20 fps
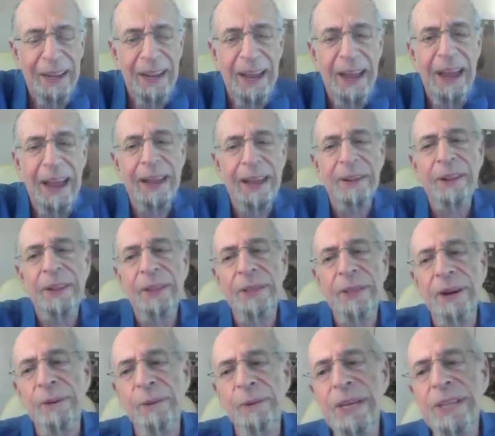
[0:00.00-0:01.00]
And
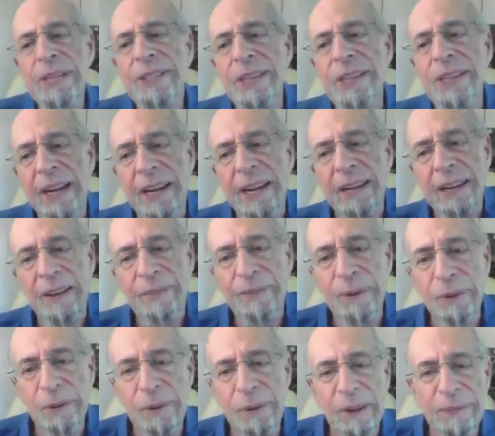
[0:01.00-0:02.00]
their reasoning, if
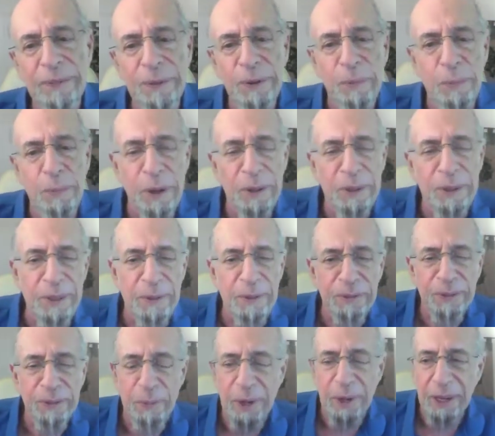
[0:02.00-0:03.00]
you approach them
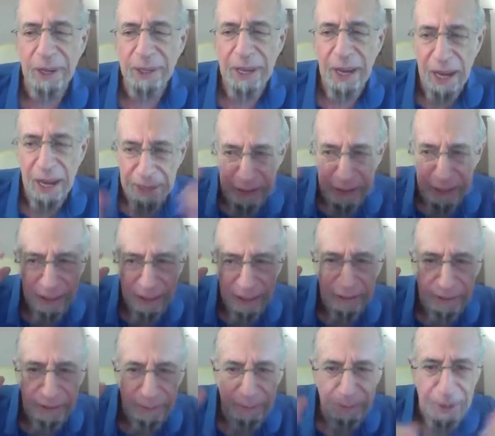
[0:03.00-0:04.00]
from a
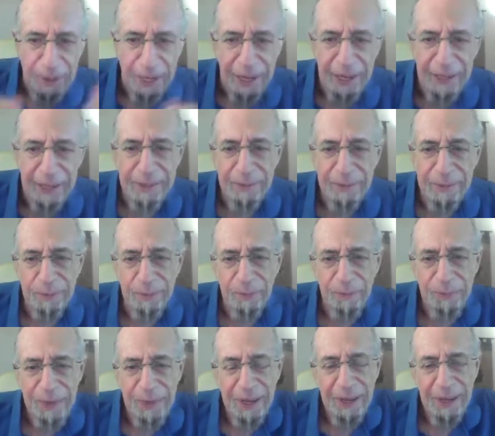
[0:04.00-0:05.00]
cognitive place,
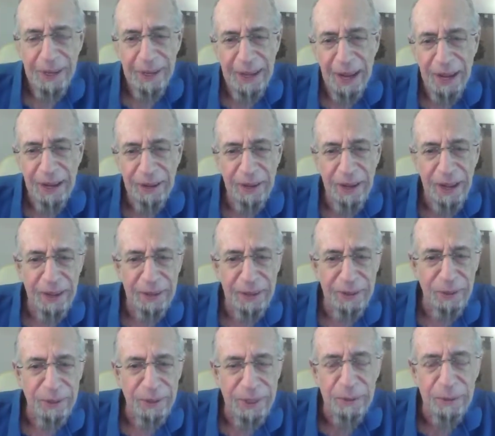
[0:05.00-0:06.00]
as
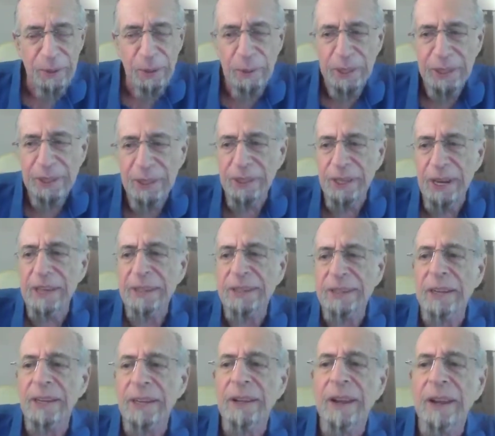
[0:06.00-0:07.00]
you seem to be
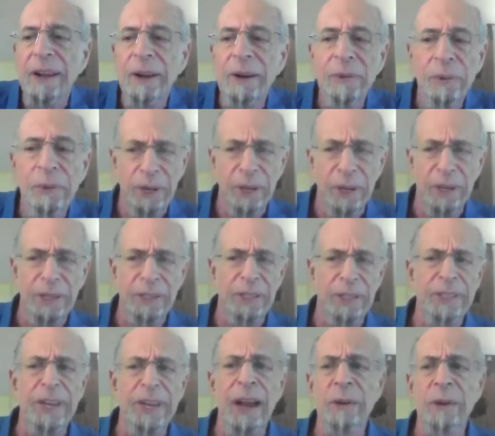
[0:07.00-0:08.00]
suggesting, we're going to
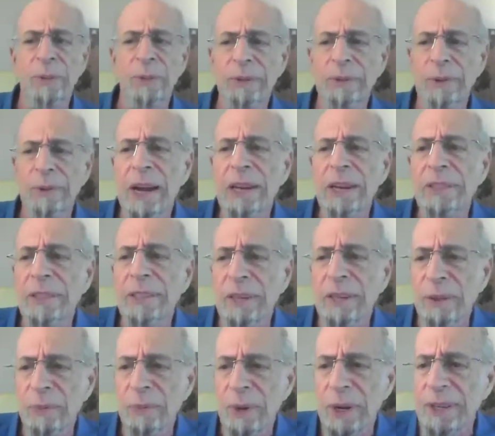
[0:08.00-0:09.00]
decide what's
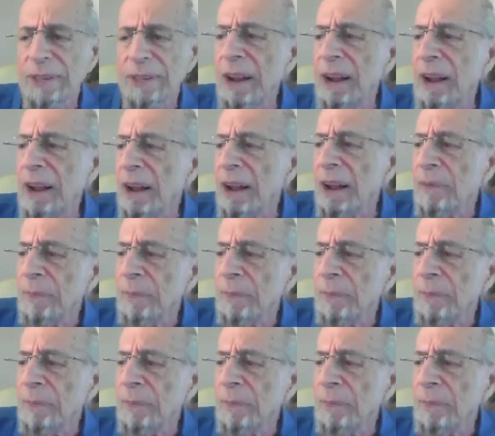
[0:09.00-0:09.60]
rational and what's not.